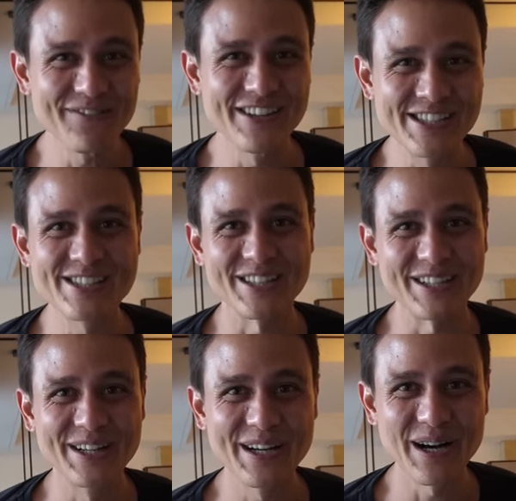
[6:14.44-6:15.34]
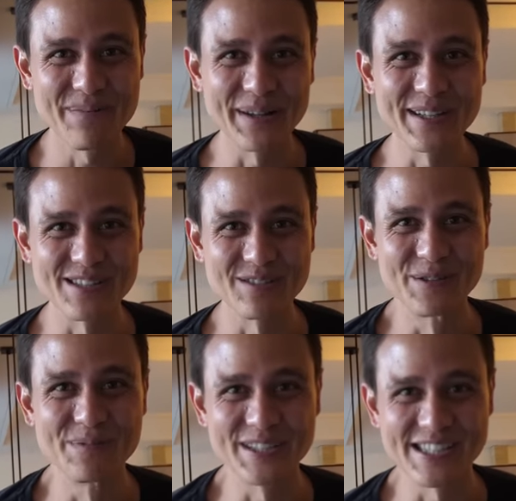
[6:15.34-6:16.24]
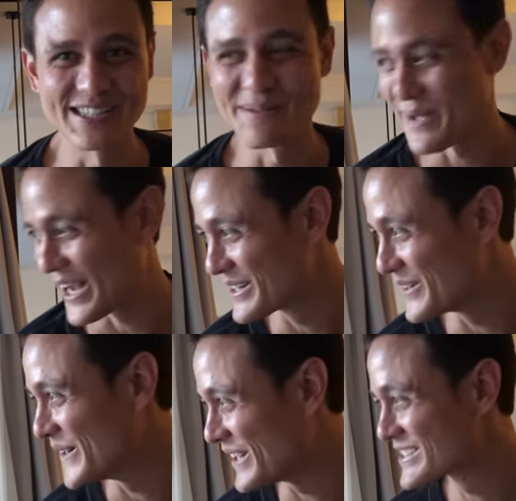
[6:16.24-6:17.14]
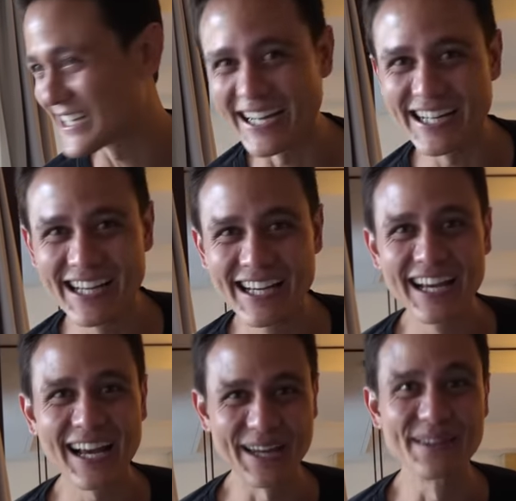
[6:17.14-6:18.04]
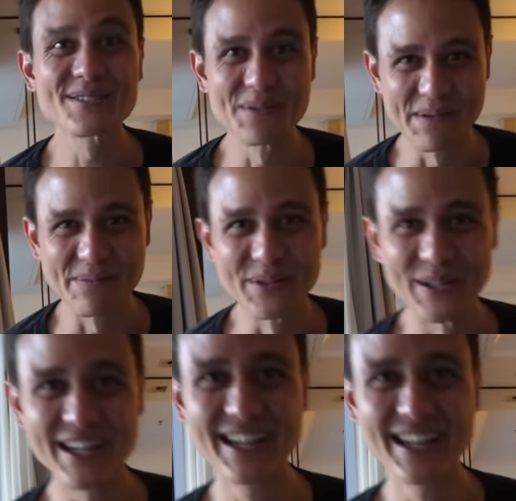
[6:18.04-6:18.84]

feature about this room, which is the patio outside and the swimming pool.